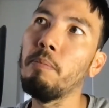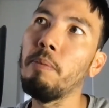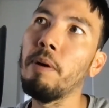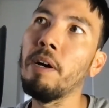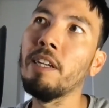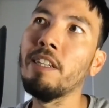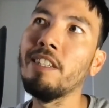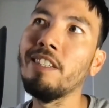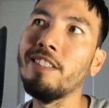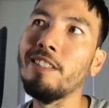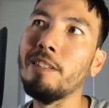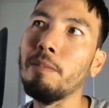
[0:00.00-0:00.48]

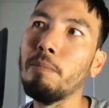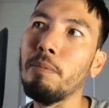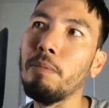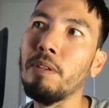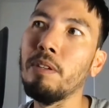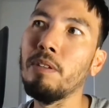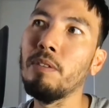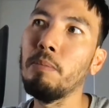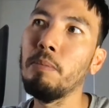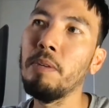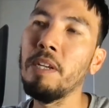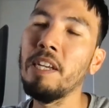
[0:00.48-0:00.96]

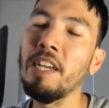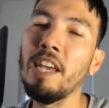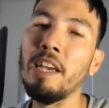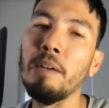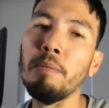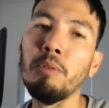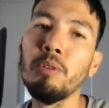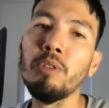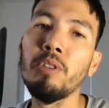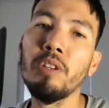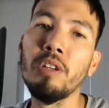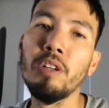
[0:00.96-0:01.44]
participants being
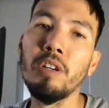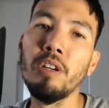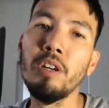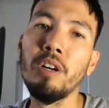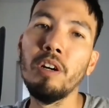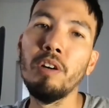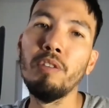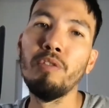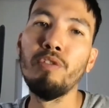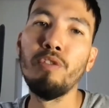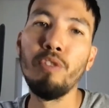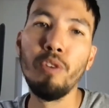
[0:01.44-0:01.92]
able to
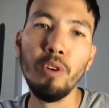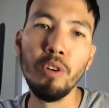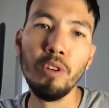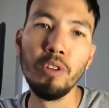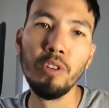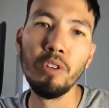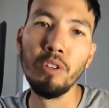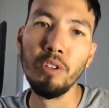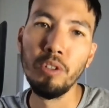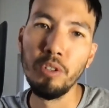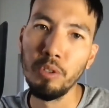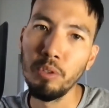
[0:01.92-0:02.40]
afford
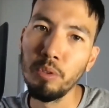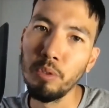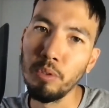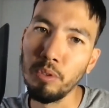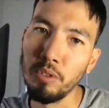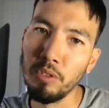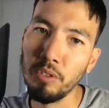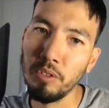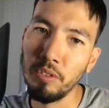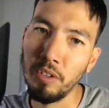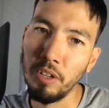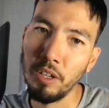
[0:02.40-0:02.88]
to
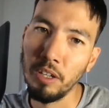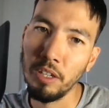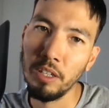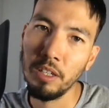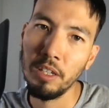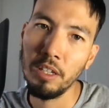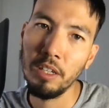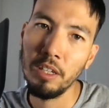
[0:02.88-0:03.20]
lose, right?